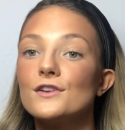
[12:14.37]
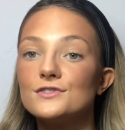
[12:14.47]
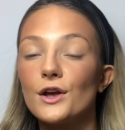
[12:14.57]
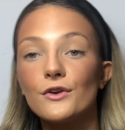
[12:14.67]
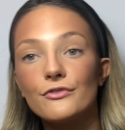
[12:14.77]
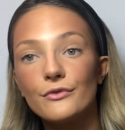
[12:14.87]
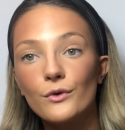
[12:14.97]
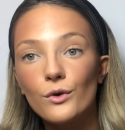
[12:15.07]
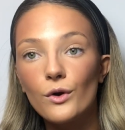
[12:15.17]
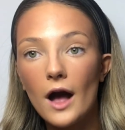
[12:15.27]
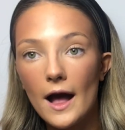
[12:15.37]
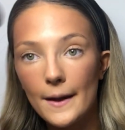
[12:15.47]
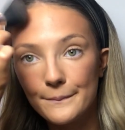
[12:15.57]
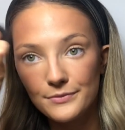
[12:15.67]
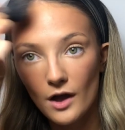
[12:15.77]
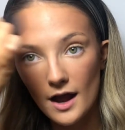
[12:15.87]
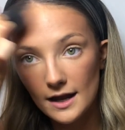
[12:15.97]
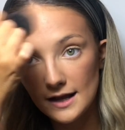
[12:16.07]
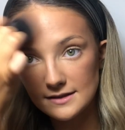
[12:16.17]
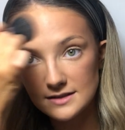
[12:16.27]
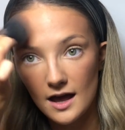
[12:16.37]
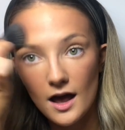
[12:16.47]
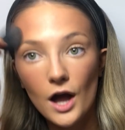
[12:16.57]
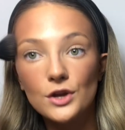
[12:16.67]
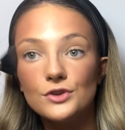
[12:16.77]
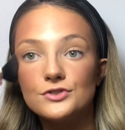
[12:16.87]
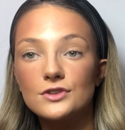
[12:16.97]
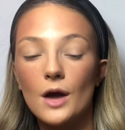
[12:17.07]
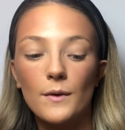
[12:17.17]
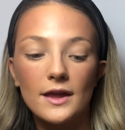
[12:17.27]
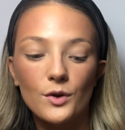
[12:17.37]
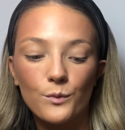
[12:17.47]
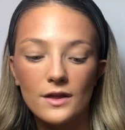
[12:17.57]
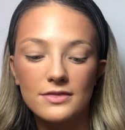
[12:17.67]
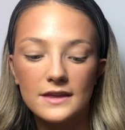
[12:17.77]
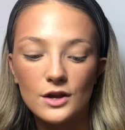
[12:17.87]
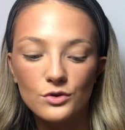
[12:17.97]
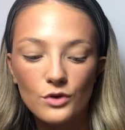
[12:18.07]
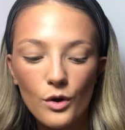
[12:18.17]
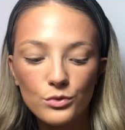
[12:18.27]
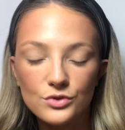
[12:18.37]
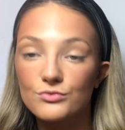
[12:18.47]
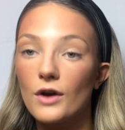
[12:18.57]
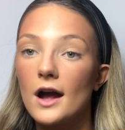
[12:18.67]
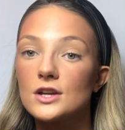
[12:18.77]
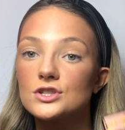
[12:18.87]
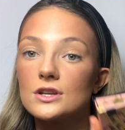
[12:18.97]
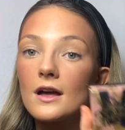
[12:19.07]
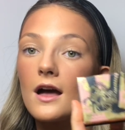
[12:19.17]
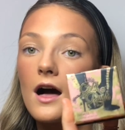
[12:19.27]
So for highlighter, I usually go in with the Gold Rush.